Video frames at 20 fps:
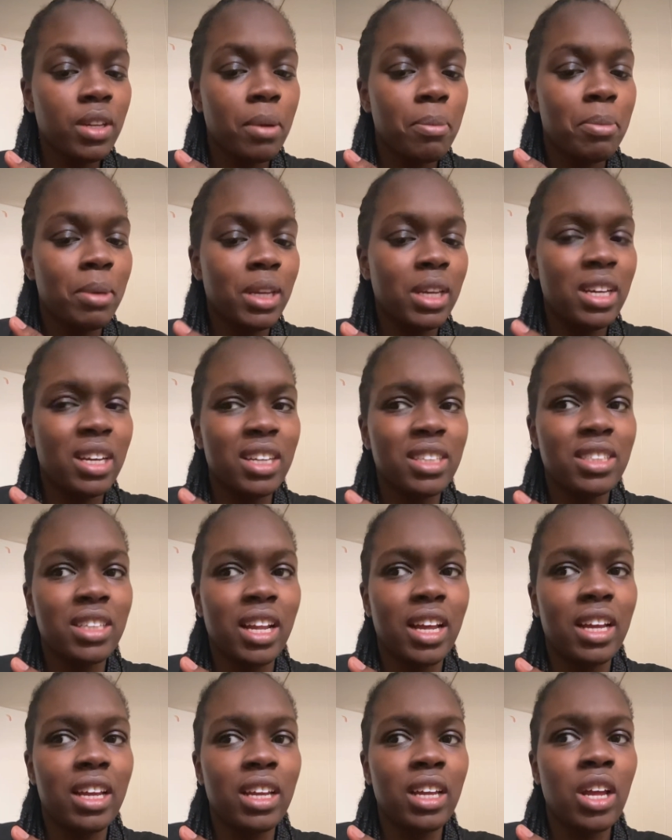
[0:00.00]
because
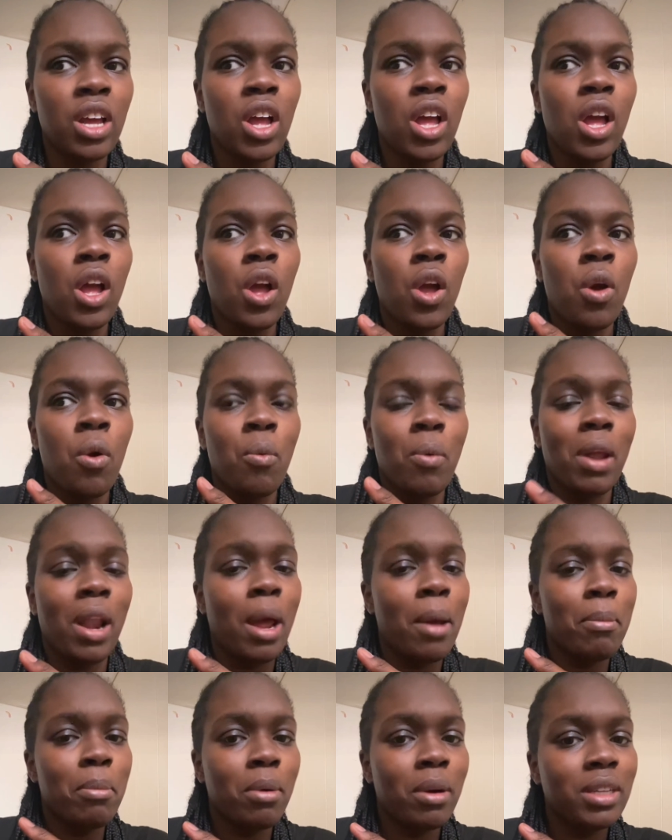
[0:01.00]
like when
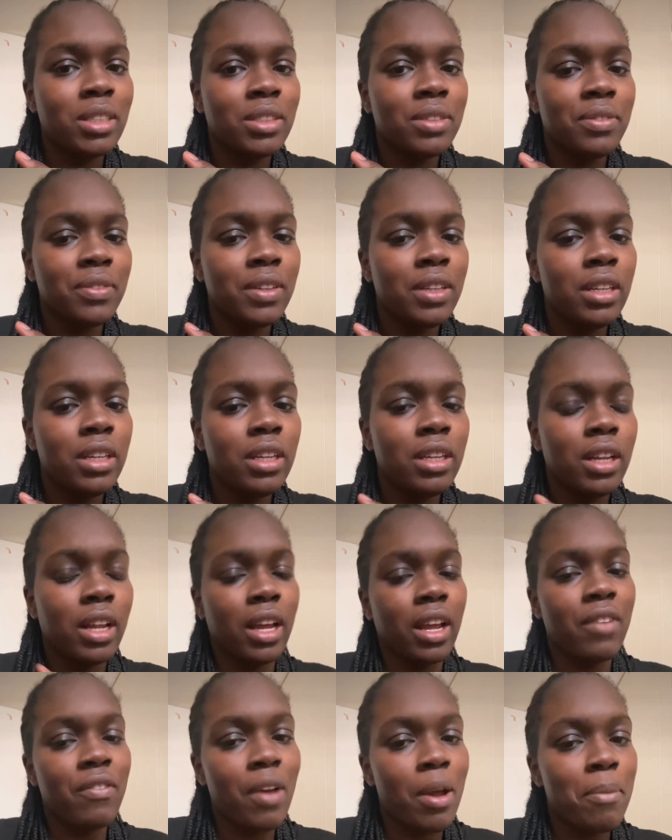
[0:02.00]
I breastfeed, like
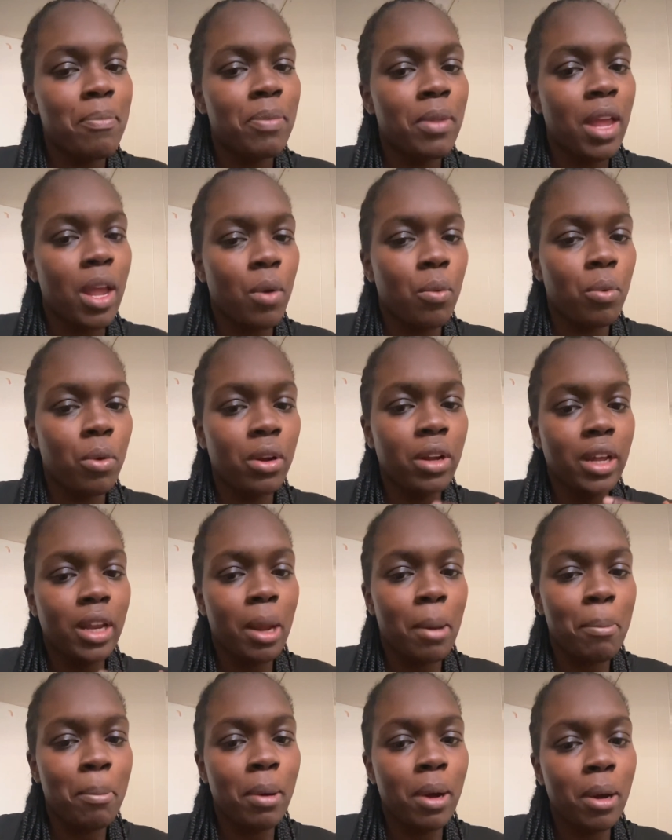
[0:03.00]
if I'm at work and
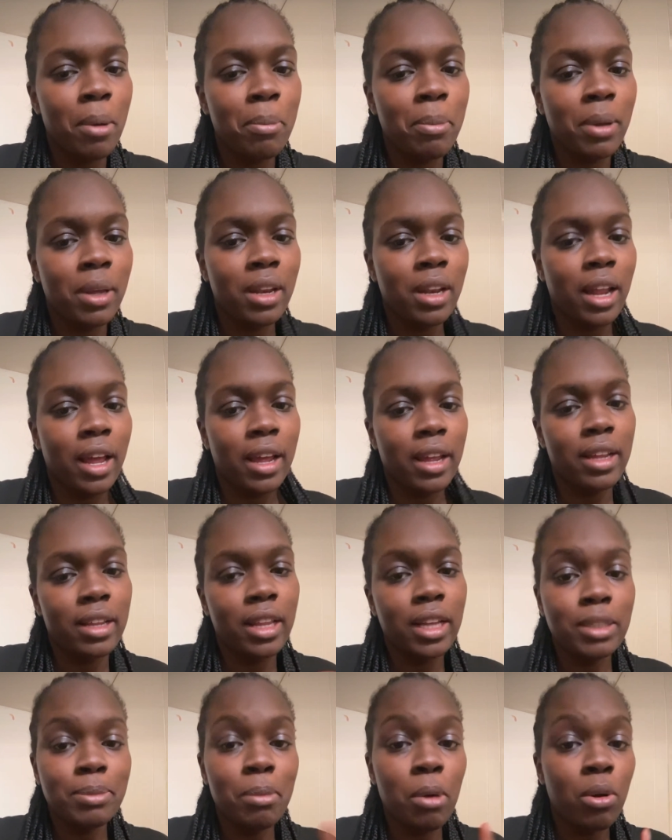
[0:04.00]
I'm pumping, like
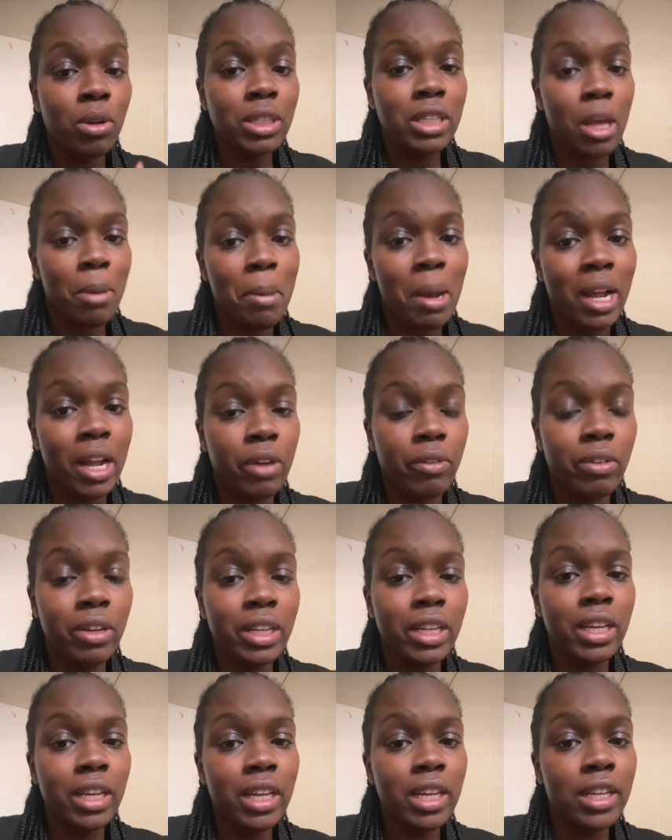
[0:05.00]
that's my only time I can
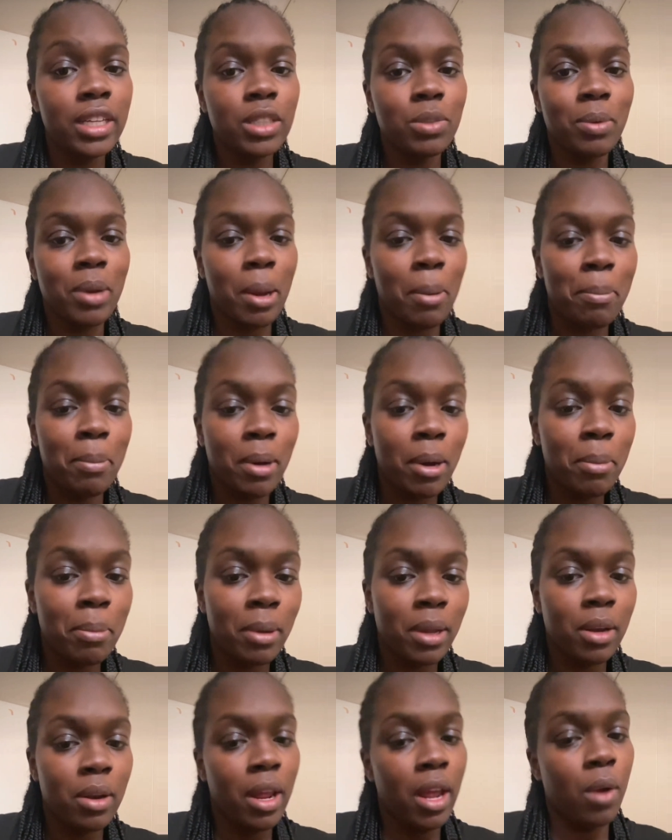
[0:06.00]
really eat is when I'm
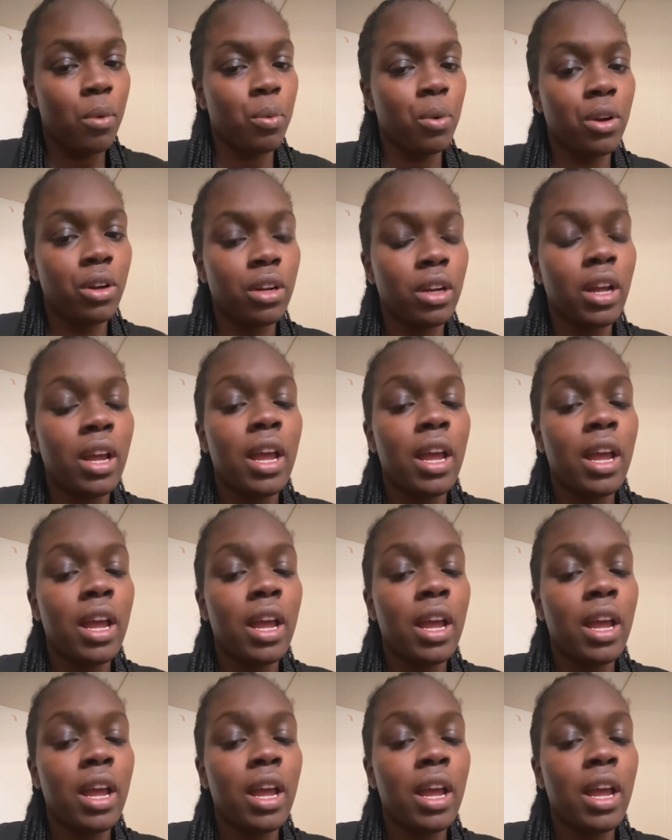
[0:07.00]
pumping at work.